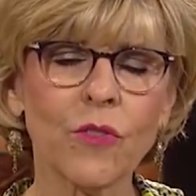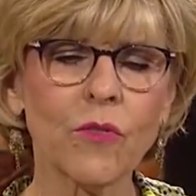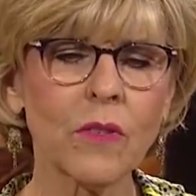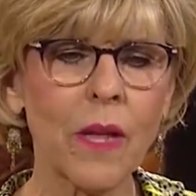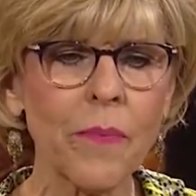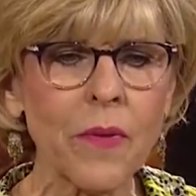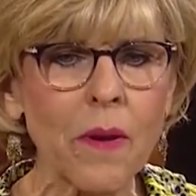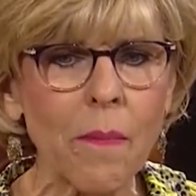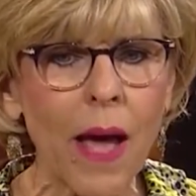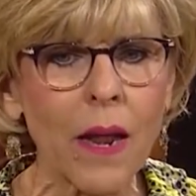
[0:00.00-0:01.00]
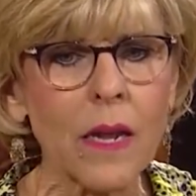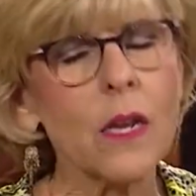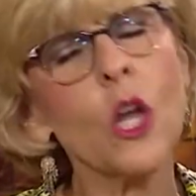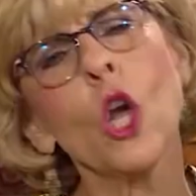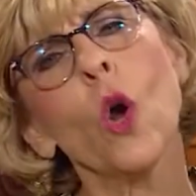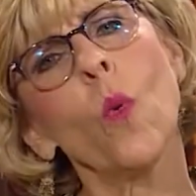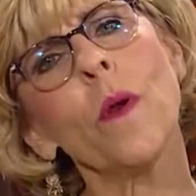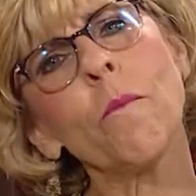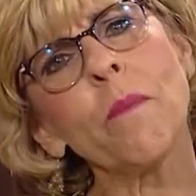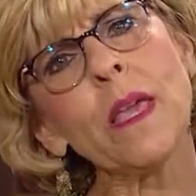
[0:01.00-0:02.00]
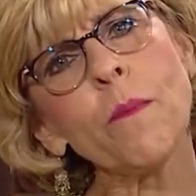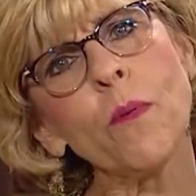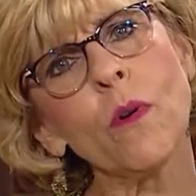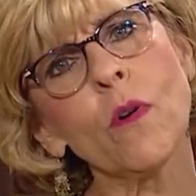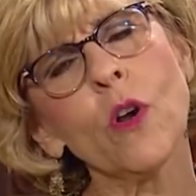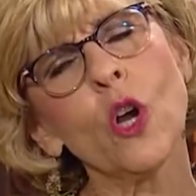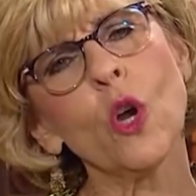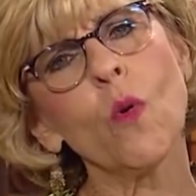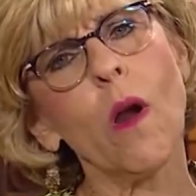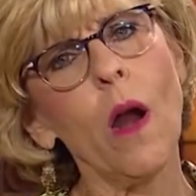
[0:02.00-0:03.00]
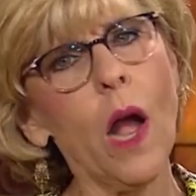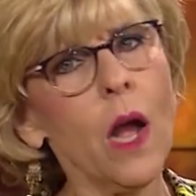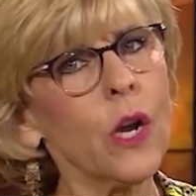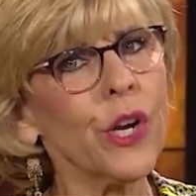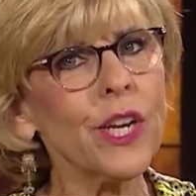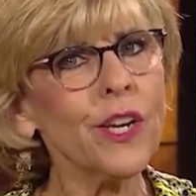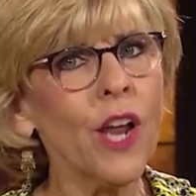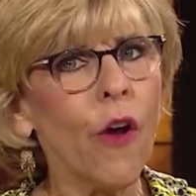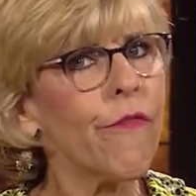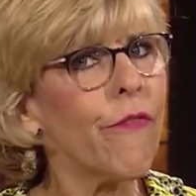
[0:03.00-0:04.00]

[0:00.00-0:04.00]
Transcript: There's something about it when people who are hungry to know